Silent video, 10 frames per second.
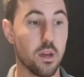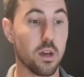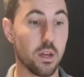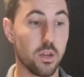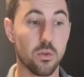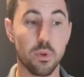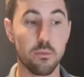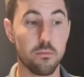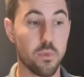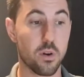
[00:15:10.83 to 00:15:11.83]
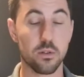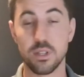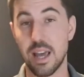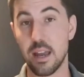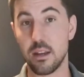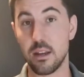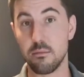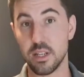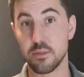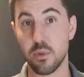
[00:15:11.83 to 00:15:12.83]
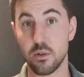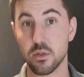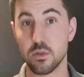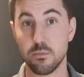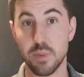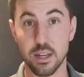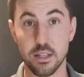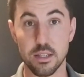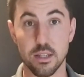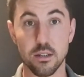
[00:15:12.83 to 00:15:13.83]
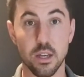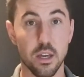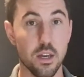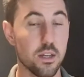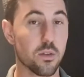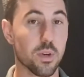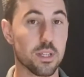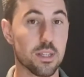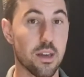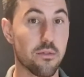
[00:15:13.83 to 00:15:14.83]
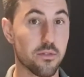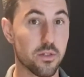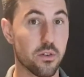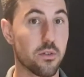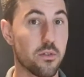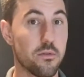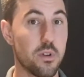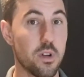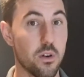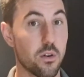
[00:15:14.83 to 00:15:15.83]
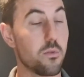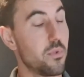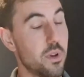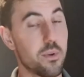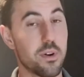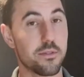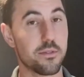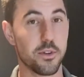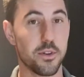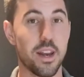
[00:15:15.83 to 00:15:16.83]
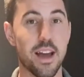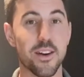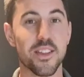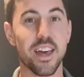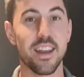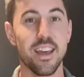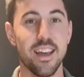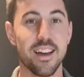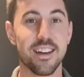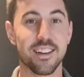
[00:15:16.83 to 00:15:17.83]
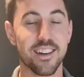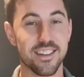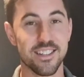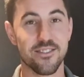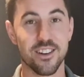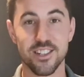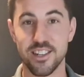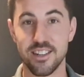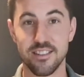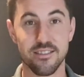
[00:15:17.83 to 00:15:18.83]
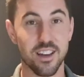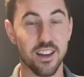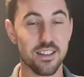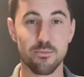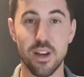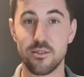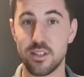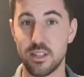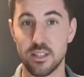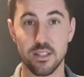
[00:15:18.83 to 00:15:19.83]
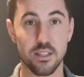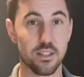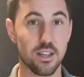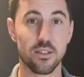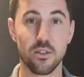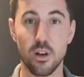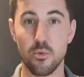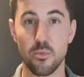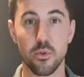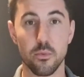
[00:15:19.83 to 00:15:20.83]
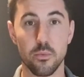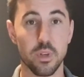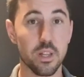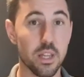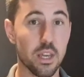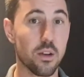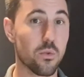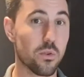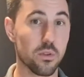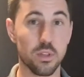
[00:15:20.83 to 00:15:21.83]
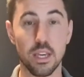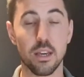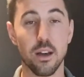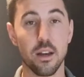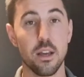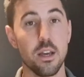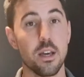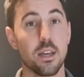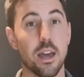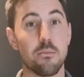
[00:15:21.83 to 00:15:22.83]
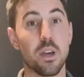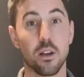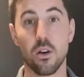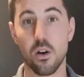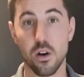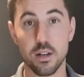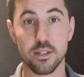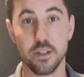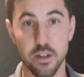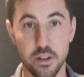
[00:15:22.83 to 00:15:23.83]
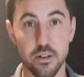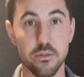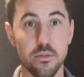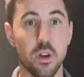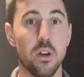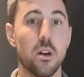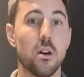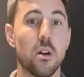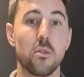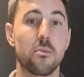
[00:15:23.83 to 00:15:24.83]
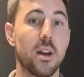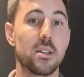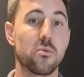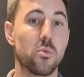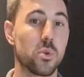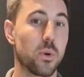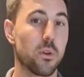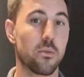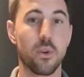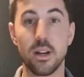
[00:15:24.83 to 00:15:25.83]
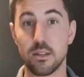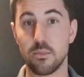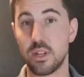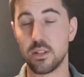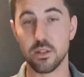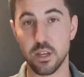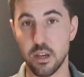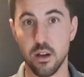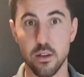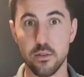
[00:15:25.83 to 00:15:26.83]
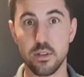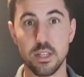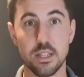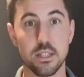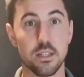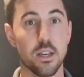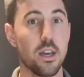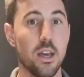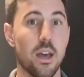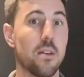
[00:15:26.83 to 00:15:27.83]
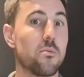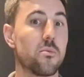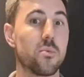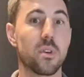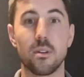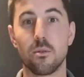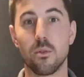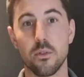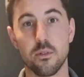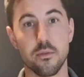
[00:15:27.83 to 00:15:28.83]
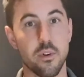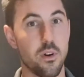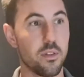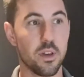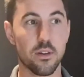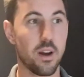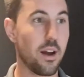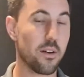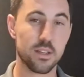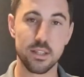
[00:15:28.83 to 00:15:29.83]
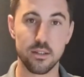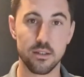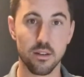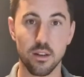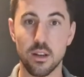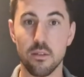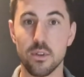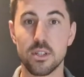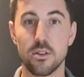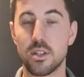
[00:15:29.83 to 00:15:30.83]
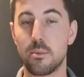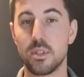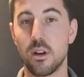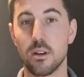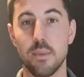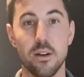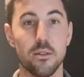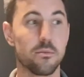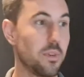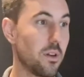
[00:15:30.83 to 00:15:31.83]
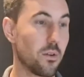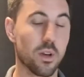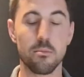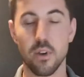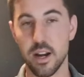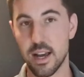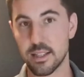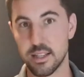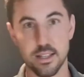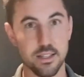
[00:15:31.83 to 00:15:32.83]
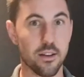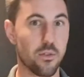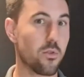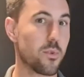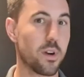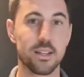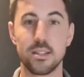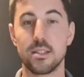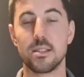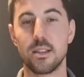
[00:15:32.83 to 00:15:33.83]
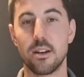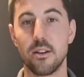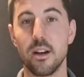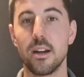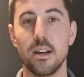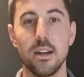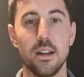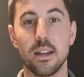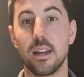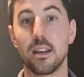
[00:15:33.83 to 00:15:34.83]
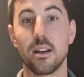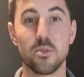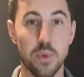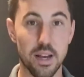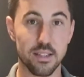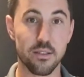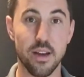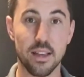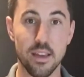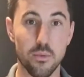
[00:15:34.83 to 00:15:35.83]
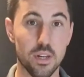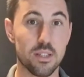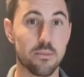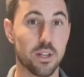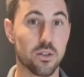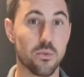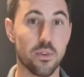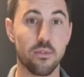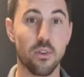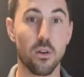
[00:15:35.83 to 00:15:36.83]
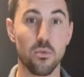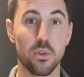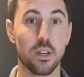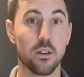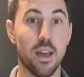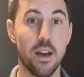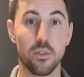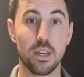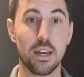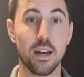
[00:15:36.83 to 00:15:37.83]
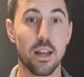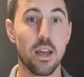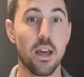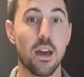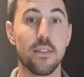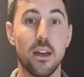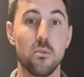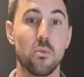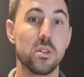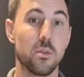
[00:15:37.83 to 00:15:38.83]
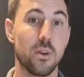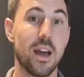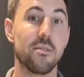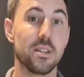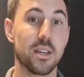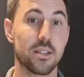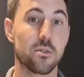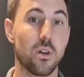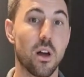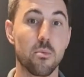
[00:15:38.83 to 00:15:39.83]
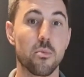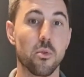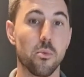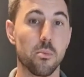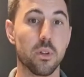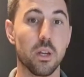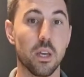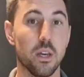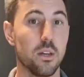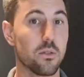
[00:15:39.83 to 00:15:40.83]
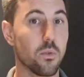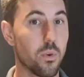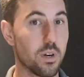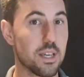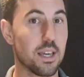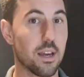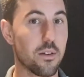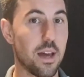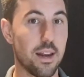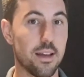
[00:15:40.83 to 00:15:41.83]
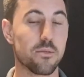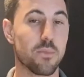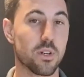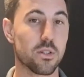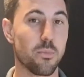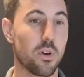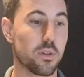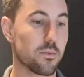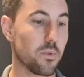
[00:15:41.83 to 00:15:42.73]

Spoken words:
human models and in mice models mechanistically. So we can say for certain, or pretty well for certain now, that gut dysfunction, gut dysbiosis, intestinal hyperpermeability, or leaky gut can be a cause of arthritis, rheumatoid arthritis, and potentially other diseases. And with the growth of all the other areas in gut research I've been talking about, gut-brain axis, gut hormone axis, etc., again, it comes back to the fact that we need to make sure we've got a really good, healthy gut and that we don't have intestinal hyperpermeability. So we want to take care of that as much as possible.